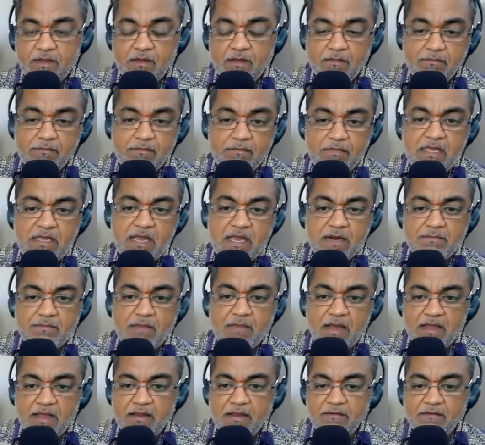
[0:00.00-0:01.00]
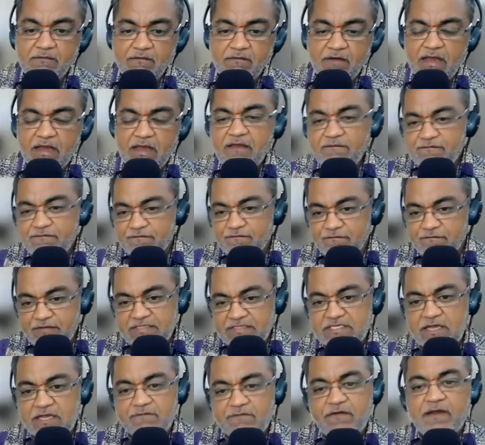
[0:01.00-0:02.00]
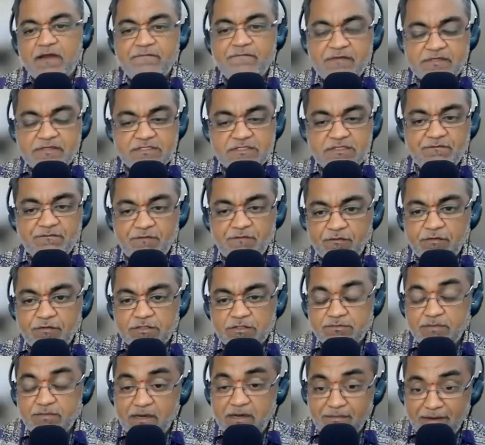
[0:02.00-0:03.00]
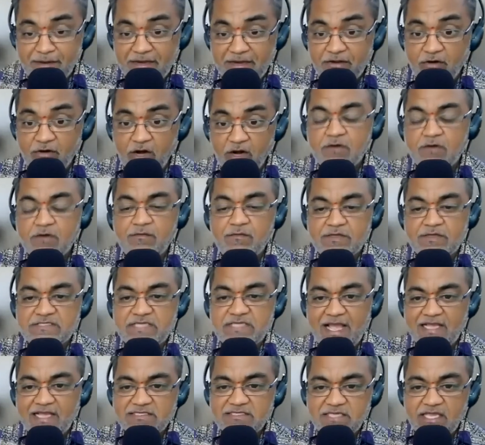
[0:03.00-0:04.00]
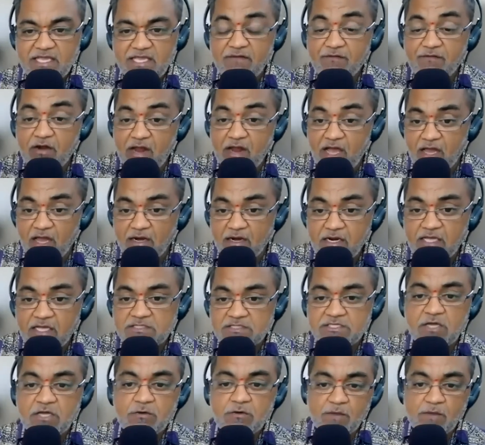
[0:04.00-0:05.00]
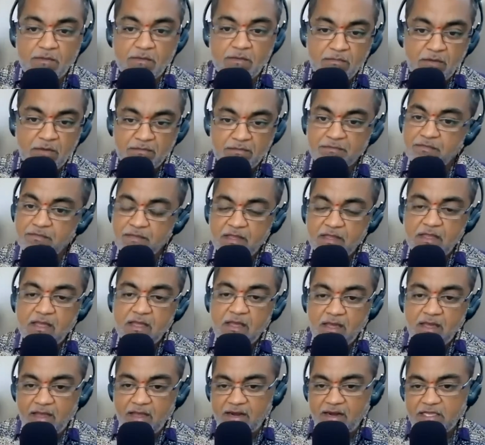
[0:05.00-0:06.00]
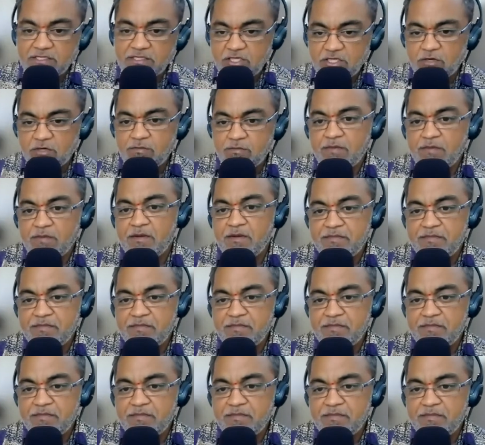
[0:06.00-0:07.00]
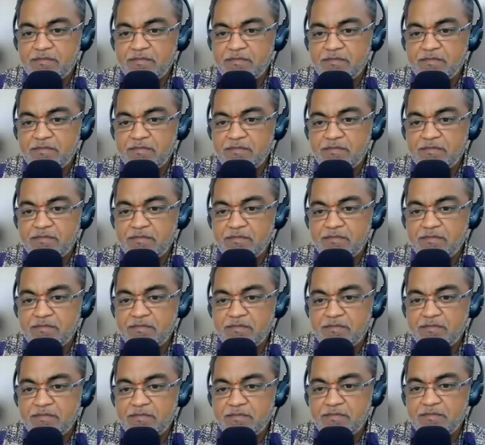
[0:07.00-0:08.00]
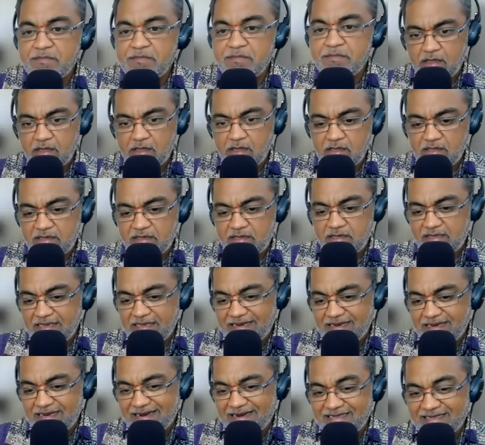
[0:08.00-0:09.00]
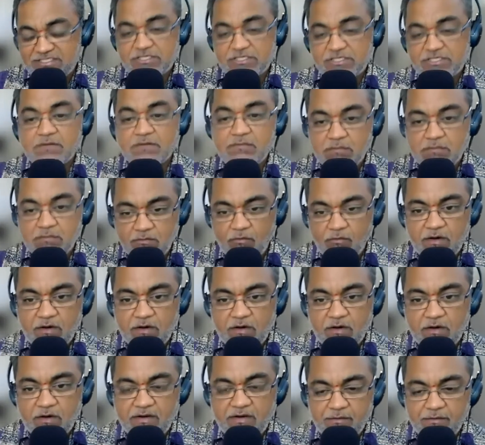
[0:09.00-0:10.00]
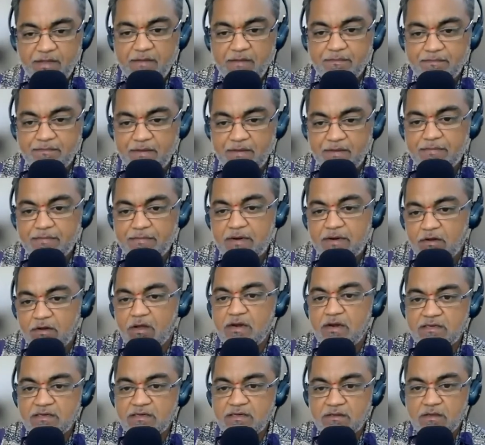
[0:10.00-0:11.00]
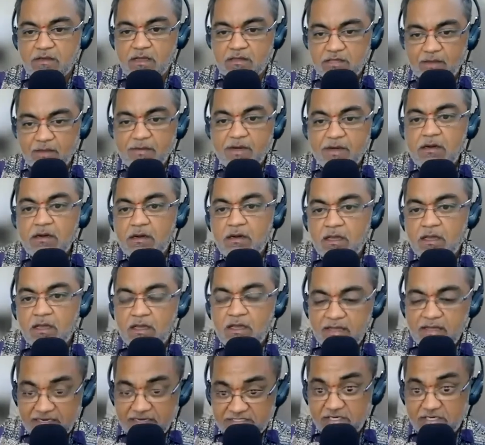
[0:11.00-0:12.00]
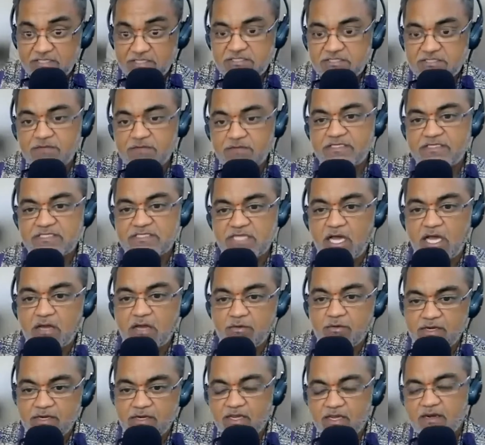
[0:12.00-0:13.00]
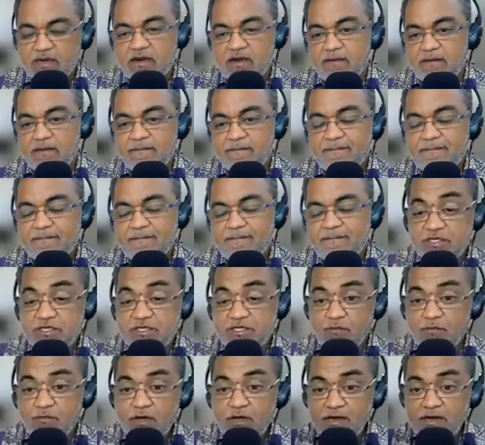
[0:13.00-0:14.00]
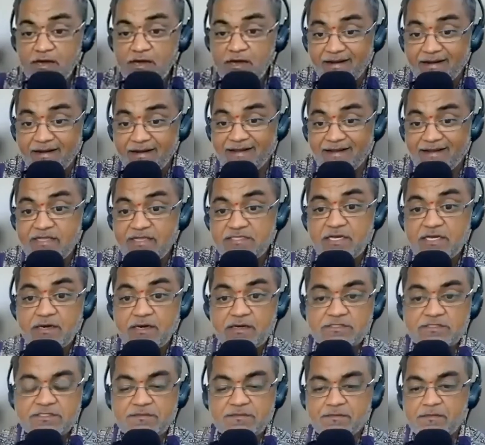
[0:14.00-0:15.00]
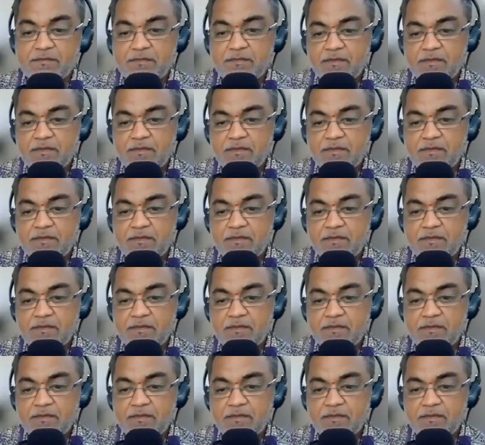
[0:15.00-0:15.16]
Me and my wife, we survived with some fruits, but my daughter was asking for anna saru mammam. Anna saru mammam is the rasam, what people call in Tamil. It's rasam is saru in Kannada. She wanted rice and rasam.